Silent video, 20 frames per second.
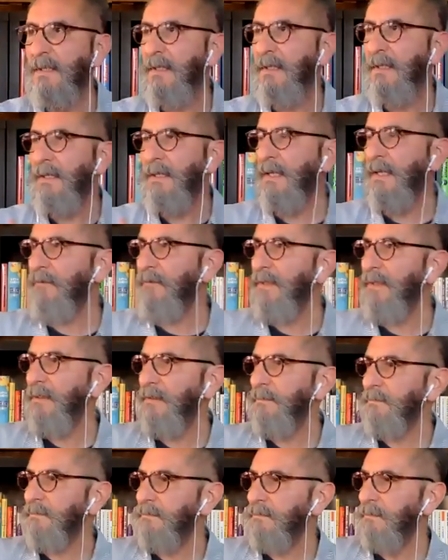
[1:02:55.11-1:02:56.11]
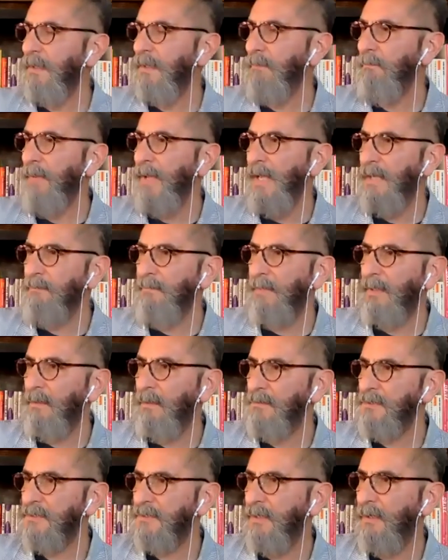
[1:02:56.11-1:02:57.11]
Having a a bad
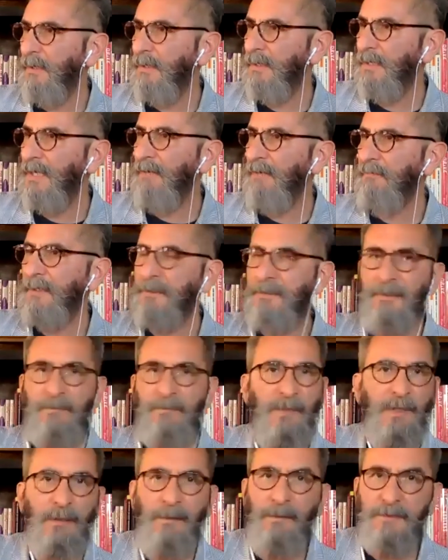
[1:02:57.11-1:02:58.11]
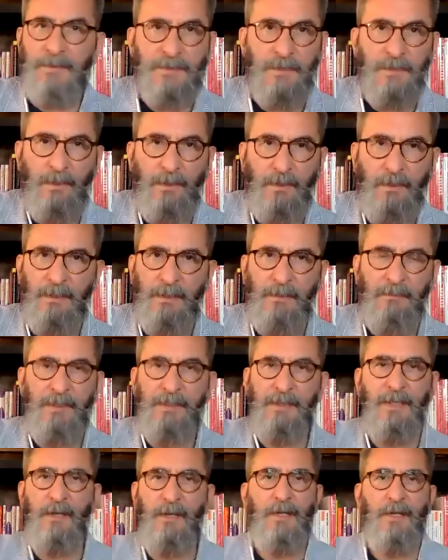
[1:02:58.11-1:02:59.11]
marriage is hard. Having a good marriage is hard. I
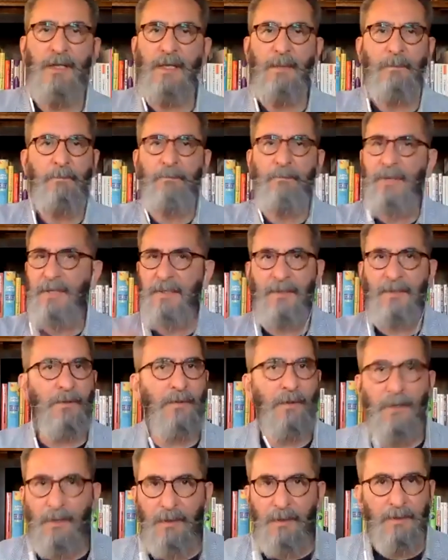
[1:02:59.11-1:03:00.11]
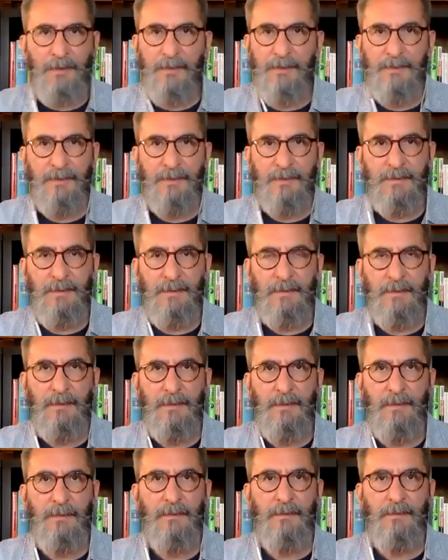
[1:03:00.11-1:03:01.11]
mean, uh, pick your hard.
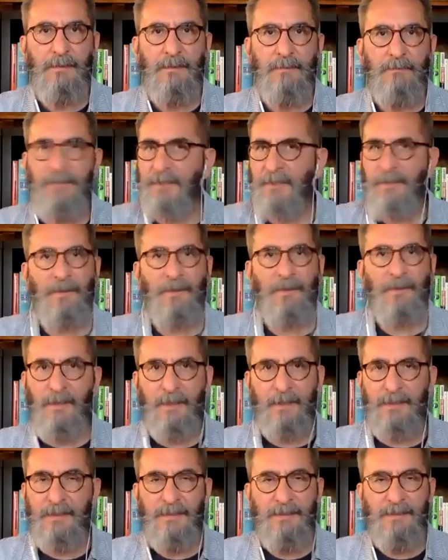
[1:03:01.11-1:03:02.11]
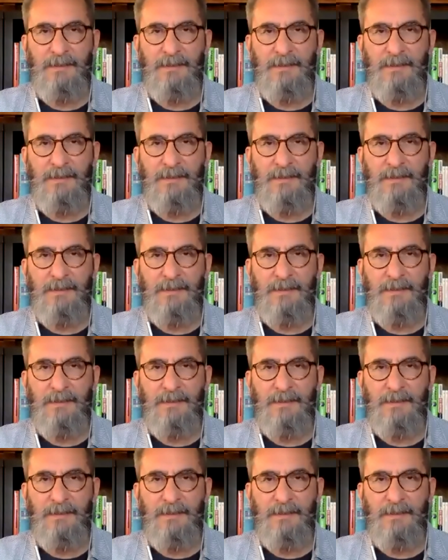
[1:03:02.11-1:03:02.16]
Pick your hard.